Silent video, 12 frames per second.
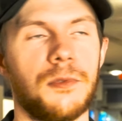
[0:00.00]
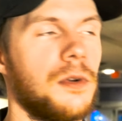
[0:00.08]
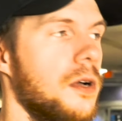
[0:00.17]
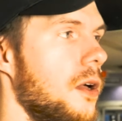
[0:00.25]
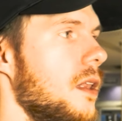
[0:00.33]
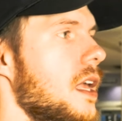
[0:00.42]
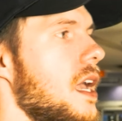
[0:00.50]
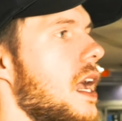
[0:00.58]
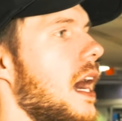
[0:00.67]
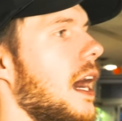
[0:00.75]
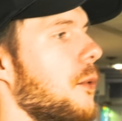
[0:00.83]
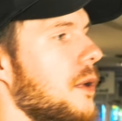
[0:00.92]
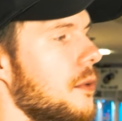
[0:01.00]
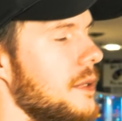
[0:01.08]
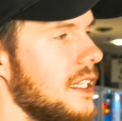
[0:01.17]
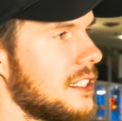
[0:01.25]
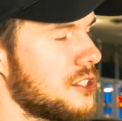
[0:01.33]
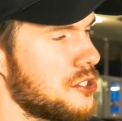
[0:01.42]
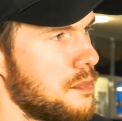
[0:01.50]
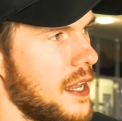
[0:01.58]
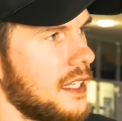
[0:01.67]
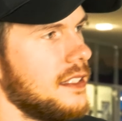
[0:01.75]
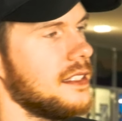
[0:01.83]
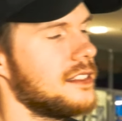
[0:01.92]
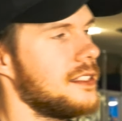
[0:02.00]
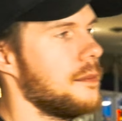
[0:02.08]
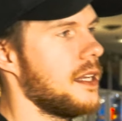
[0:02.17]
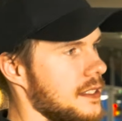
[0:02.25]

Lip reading: roll. I will be expecting some